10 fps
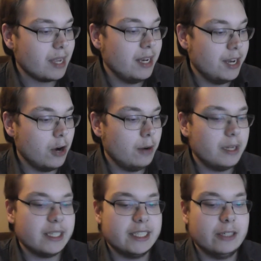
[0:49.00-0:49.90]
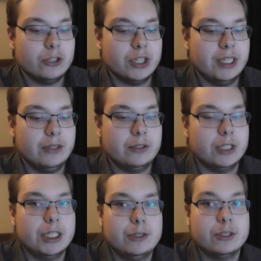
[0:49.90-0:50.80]
No, I'm not encouraging you to
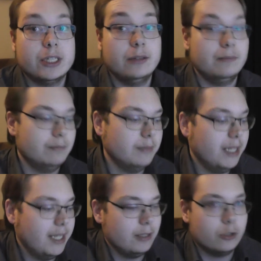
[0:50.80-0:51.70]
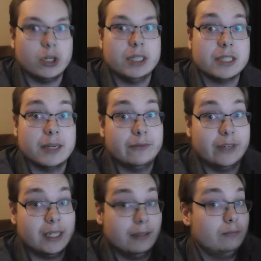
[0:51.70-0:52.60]
do some illegal drugs. I'm
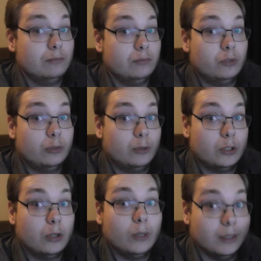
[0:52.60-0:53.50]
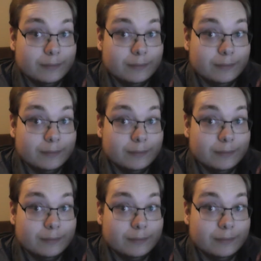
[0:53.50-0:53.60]
thinking normal cola.